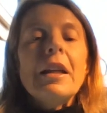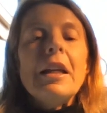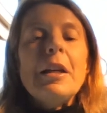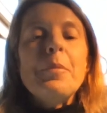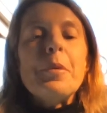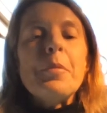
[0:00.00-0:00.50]

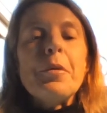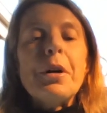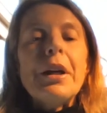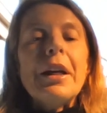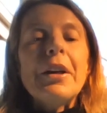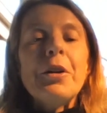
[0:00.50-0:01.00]
Keep
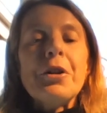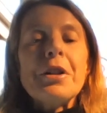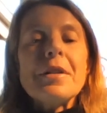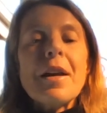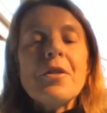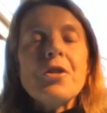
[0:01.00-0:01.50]
bringing your
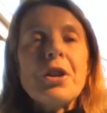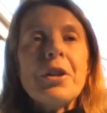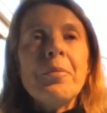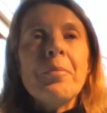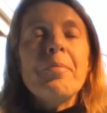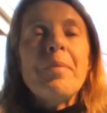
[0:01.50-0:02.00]

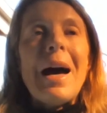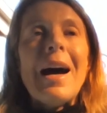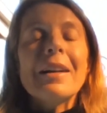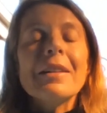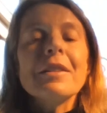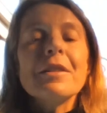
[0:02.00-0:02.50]
attention
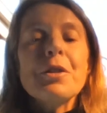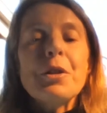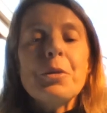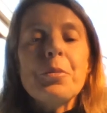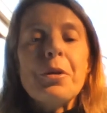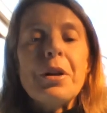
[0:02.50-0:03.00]
back to
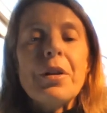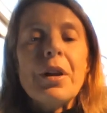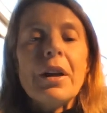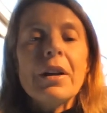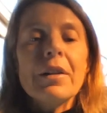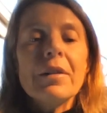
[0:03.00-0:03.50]
your
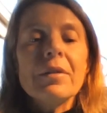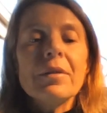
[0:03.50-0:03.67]
breathing.